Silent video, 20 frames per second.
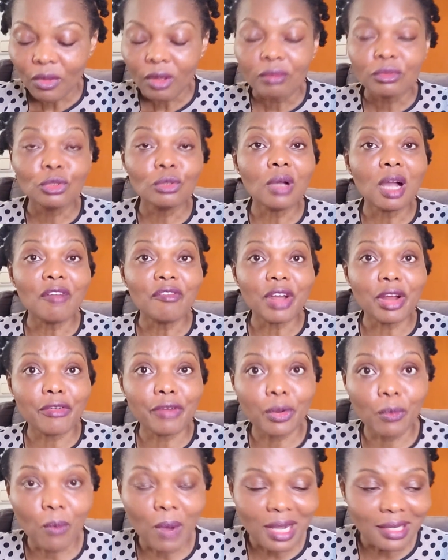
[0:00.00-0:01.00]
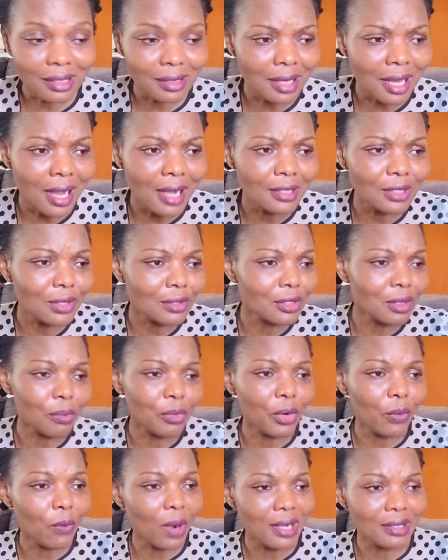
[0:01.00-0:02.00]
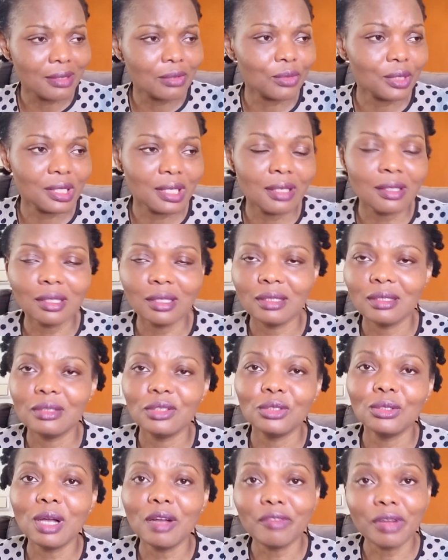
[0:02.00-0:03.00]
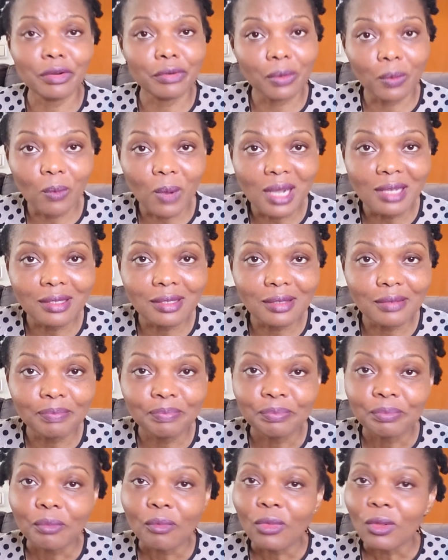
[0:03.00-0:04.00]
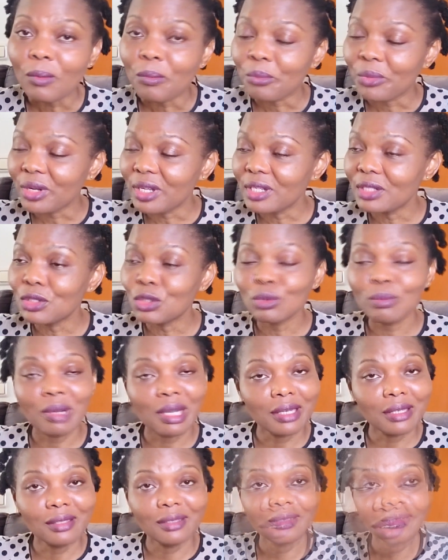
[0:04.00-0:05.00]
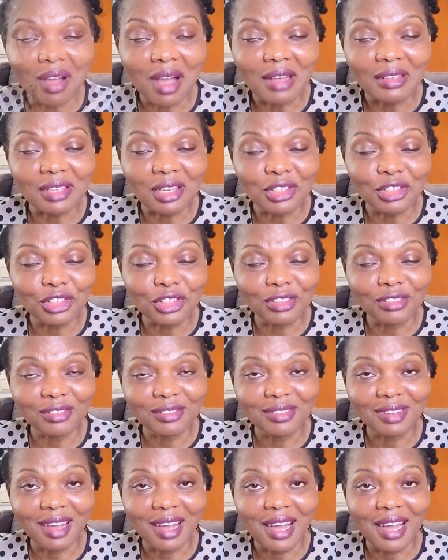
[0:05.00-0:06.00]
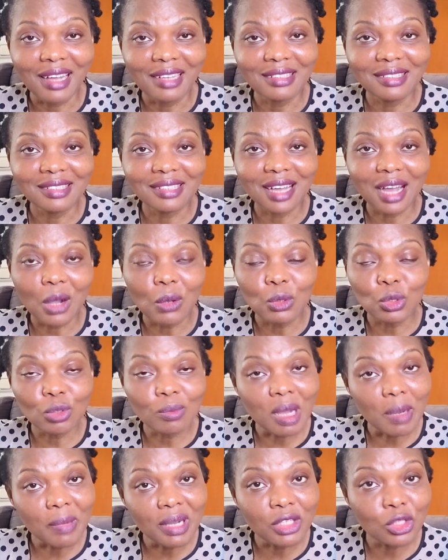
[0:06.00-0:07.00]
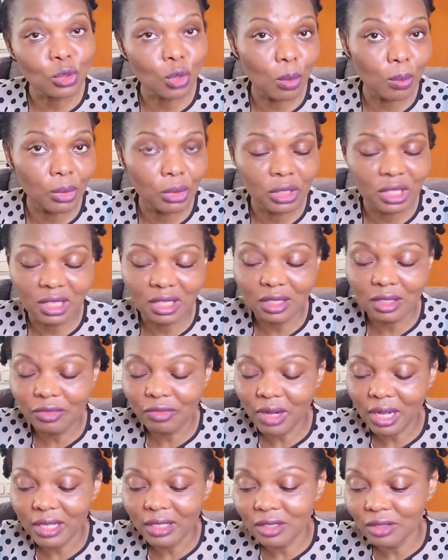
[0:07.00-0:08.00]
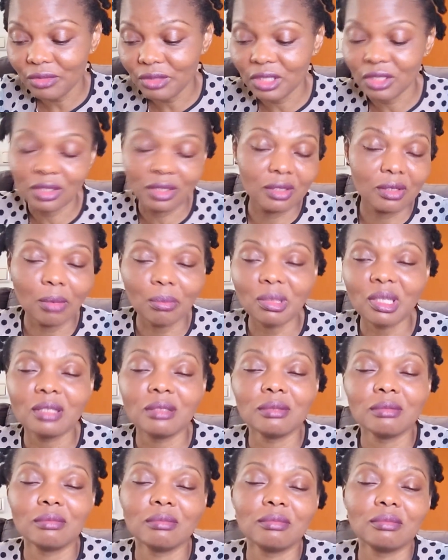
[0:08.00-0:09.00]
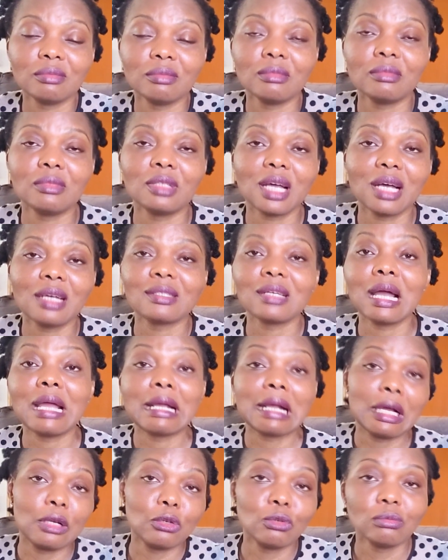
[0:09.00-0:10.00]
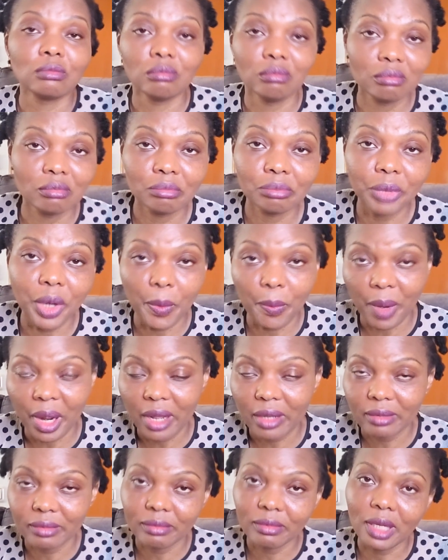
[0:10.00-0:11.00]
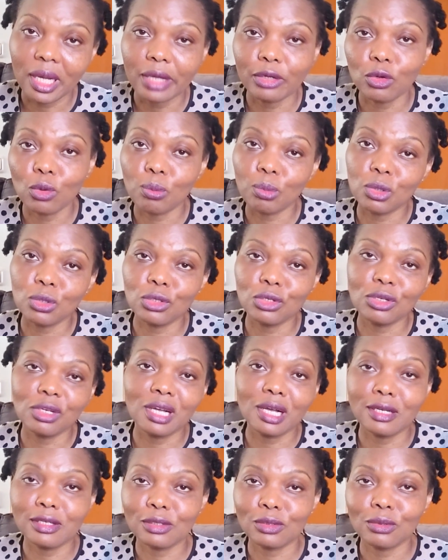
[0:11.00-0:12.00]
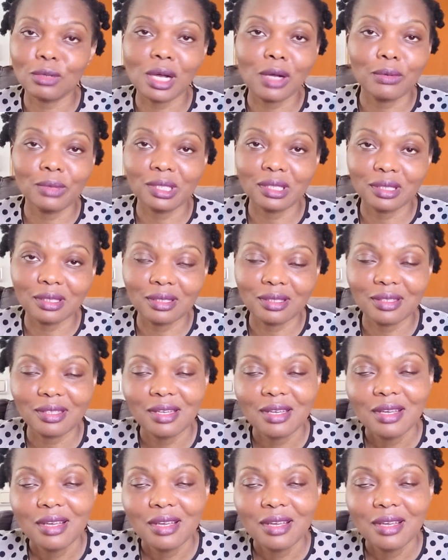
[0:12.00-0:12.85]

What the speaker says: Do you have a request? Yeah, I saw some requests recently. Do you have a request? Bring it to my attention and I will do my best to upload it if it's something that I can prepare and upload. You guys know how it is.